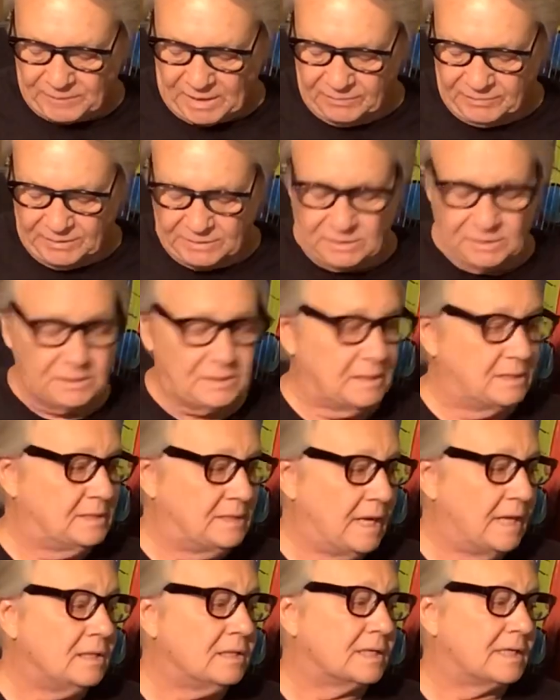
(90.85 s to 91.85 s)
This is a
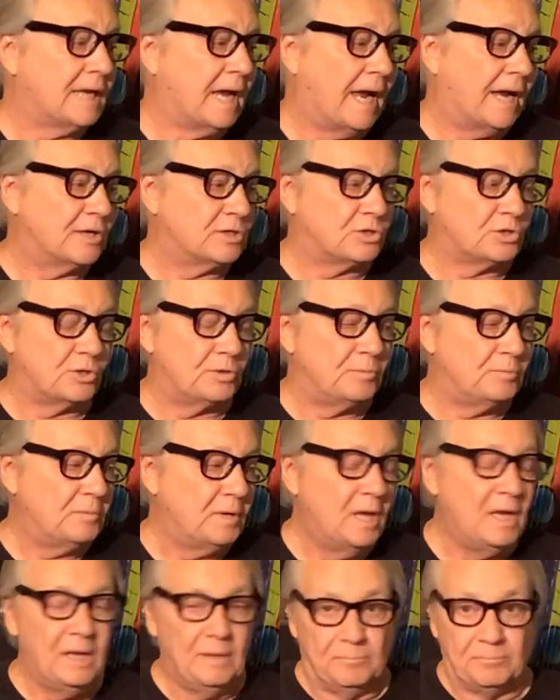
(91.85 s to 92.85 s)
Telecaster
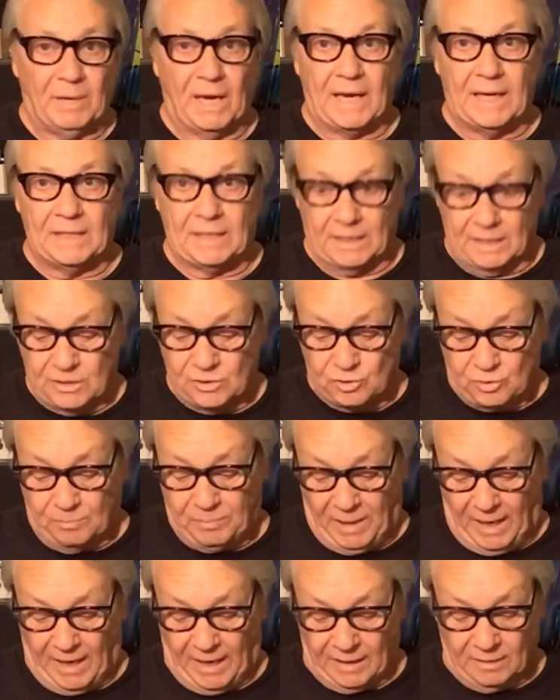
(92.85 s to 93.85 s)
made in
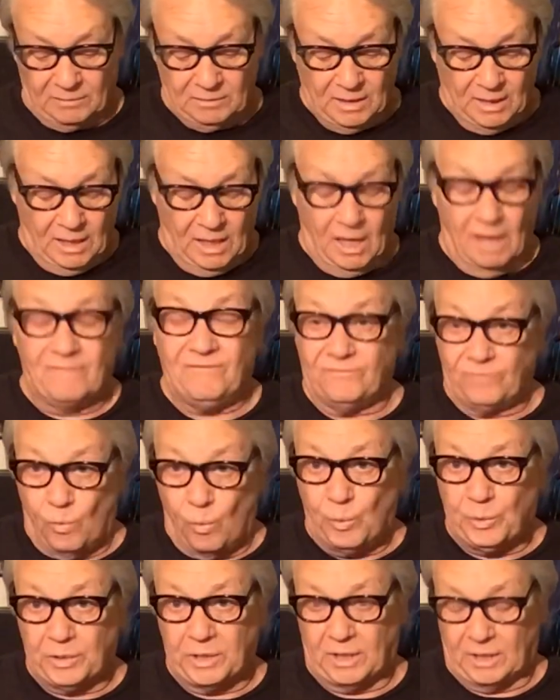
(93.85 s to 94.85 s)
Japan
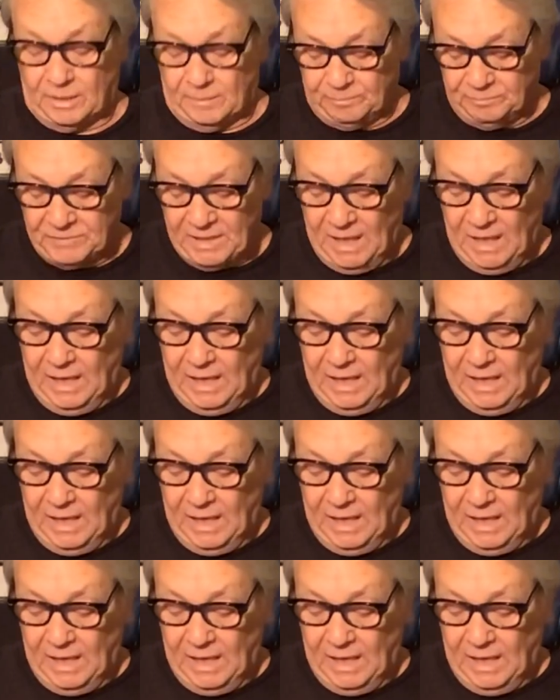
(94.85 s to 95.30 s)
for him.